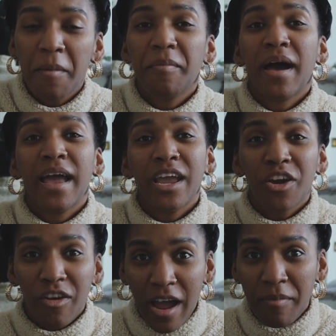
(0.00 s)
by
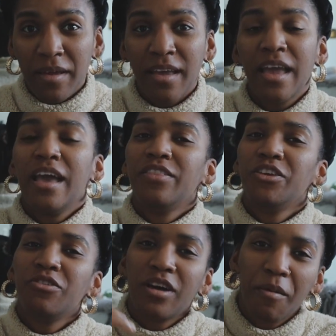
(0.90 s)
and grab it. And
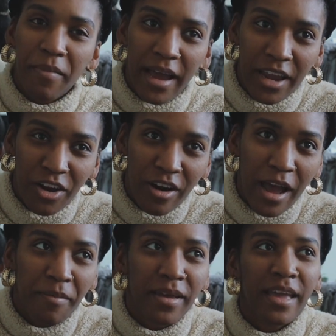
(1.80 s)
then you come by and
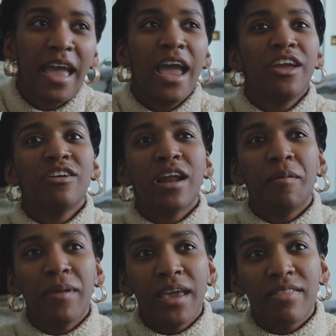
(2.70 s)
grab it, and you're
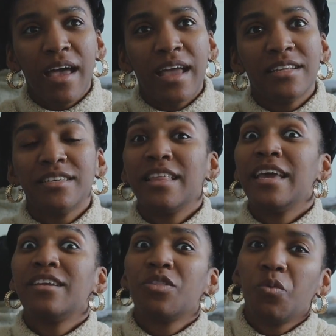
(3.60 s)
not making that until the
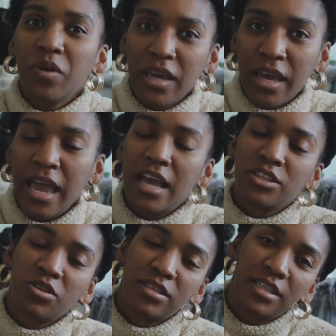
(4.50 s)
end of the week. And
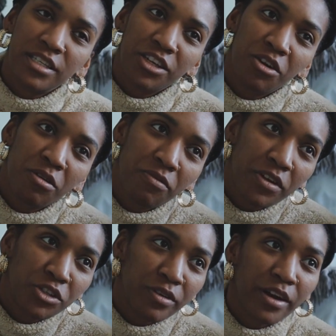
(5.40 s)
so it sits in your
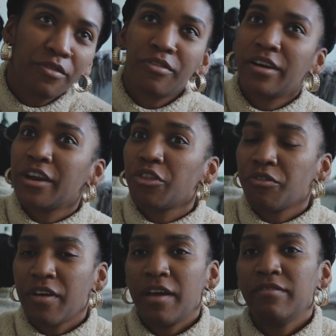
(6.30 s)
refrigerator for another
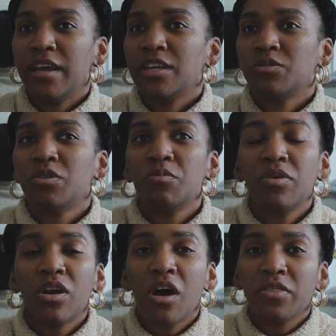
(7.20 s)
5 days. When you
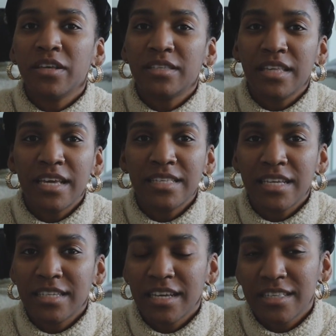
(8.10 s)
put all these things
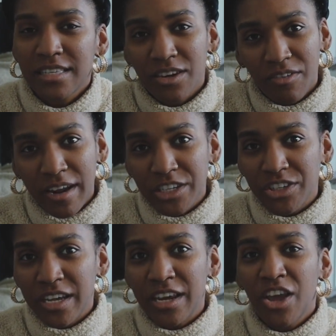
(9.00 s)
into
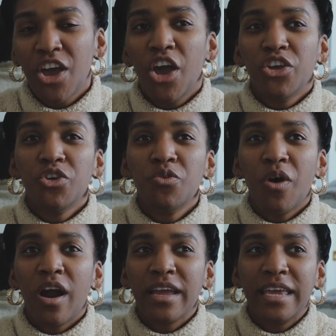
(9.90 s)
consideration, you
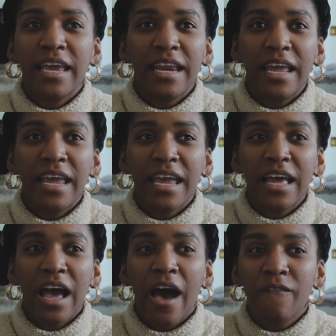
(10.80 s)
are
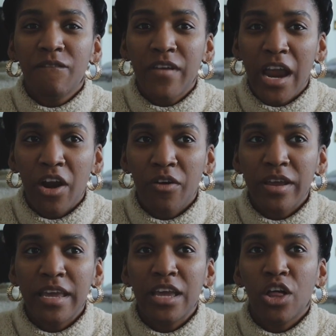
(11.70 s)
getting a
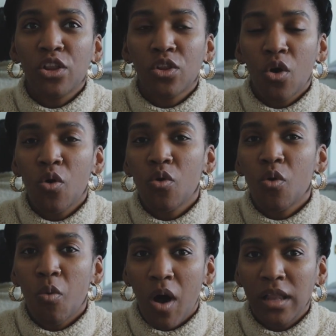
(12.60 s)
very low
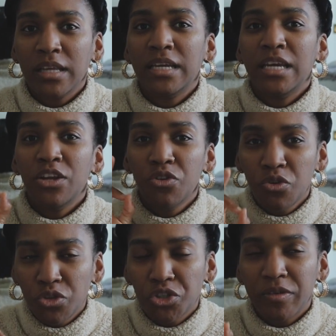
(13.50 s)
quality,
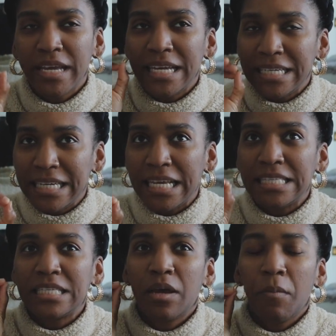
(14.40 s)
nutrient
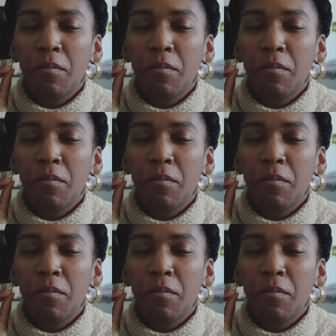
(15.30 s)
dense